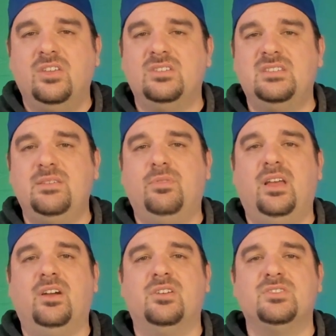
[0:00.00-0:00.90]
You'll see
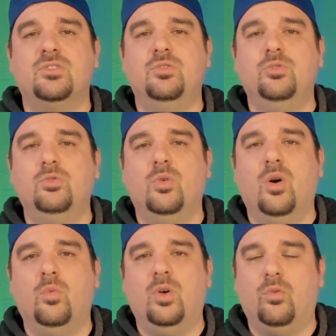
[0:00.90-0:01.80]
players
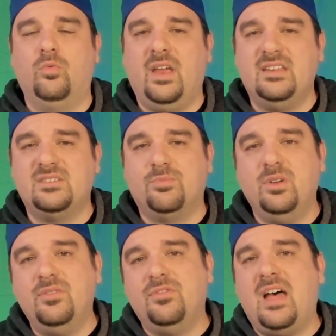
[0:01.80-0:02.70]
who will raise
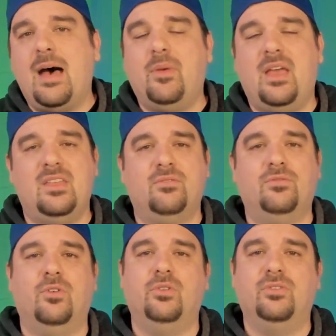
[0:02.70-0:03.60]
pre-flop and
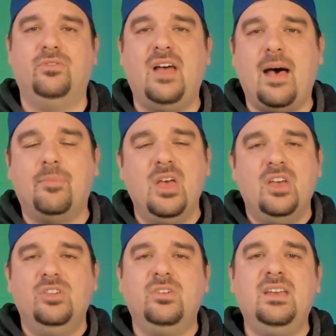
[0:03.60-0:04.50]
then fold the flop.
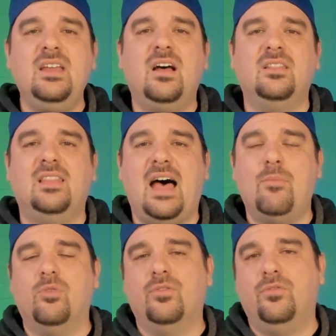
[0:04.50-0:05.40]
You'll get a
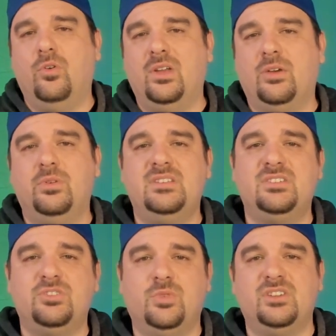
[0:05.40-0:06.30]
lot more fold equity
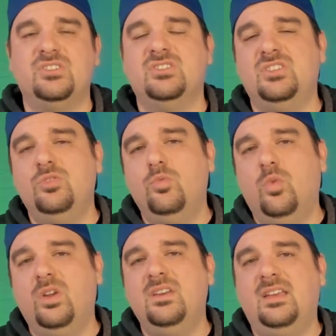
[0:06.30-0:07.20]
situations that you
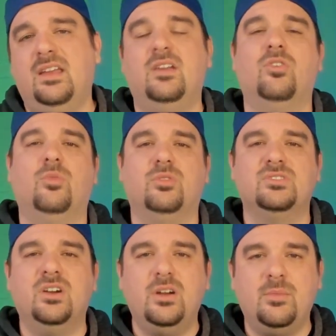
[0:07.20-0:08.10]
wouldn't get in
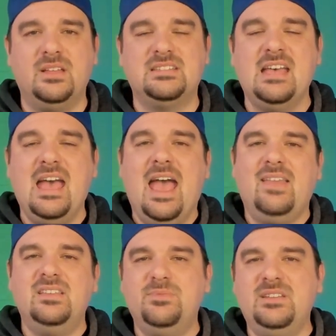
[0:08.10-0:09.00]
normal tournaments,
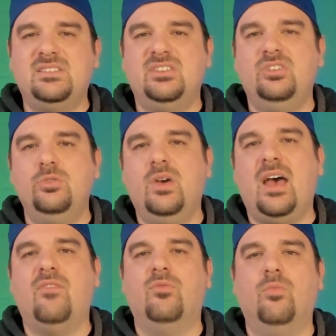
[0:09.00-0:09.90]
and this means that you
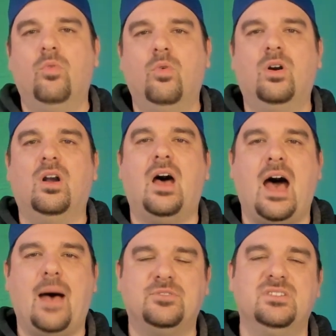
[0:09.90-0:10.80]
have more
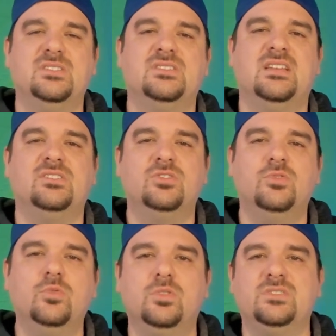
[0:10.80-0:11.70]
options and
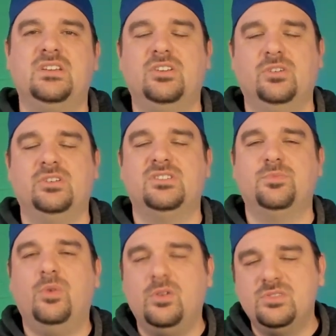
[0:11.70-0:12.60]
tools at your
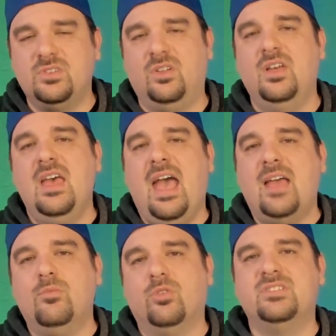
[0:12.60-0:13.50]
disposal
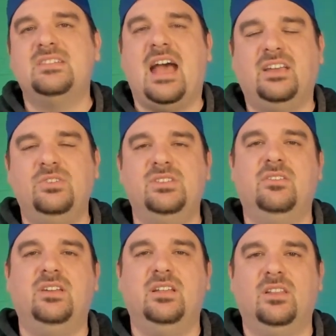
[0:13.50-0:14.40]
and more stack
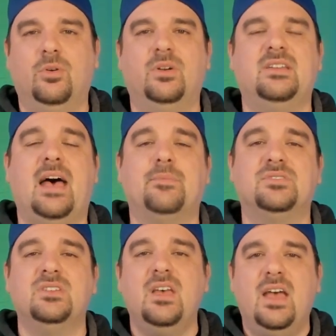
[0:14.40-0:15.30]
utility at lower depths.